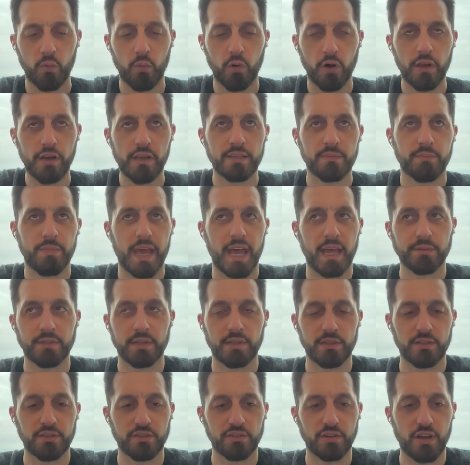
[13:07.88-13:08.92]
what is
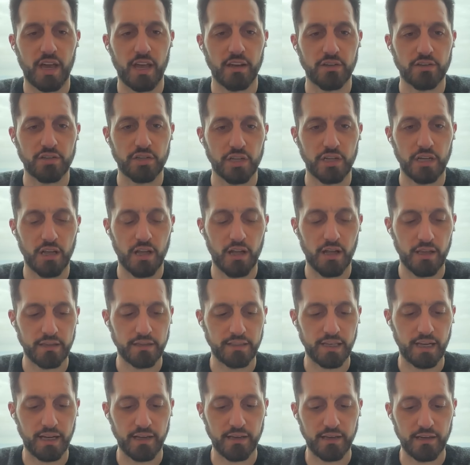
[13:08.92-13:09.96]
Babson's strategy on
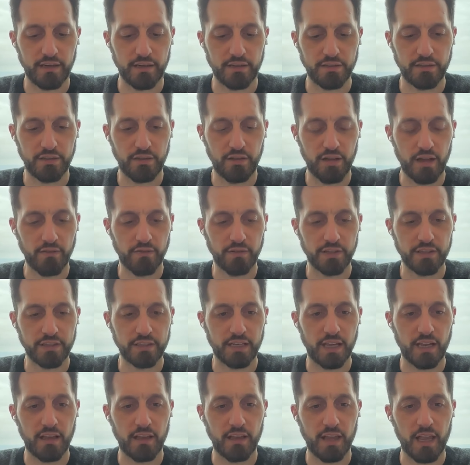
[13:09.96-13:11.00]
secondaries? Do you ever
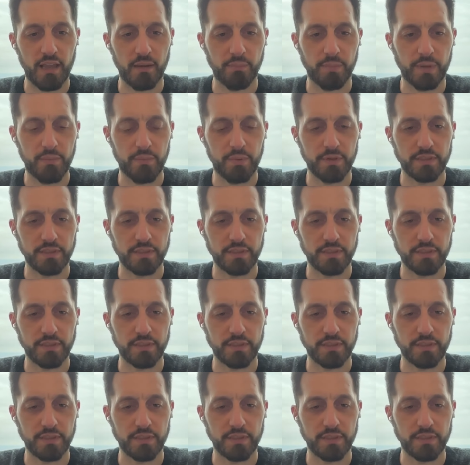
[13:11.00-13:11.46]
sell LP